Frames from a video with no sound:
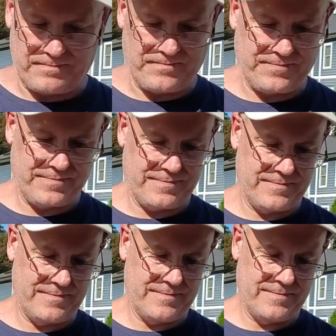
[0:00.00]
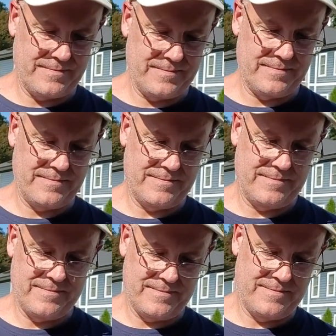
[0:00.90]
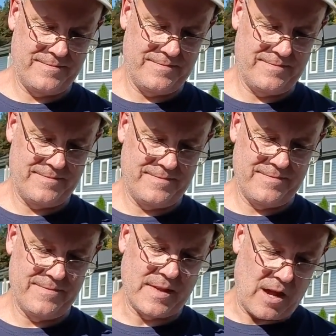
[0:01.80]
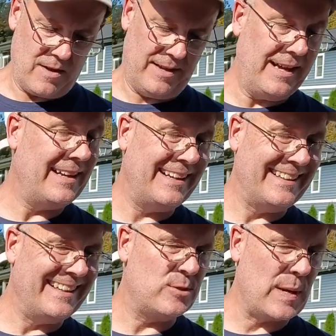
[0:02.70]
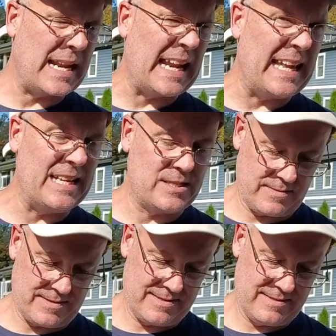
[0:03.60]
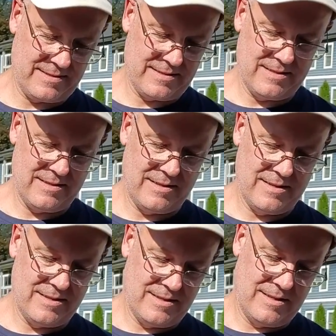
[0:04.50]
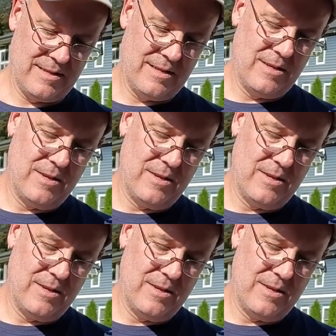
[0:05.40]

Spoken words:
Well, that's a size 2 jig hook. So that's a lot different than a size 22.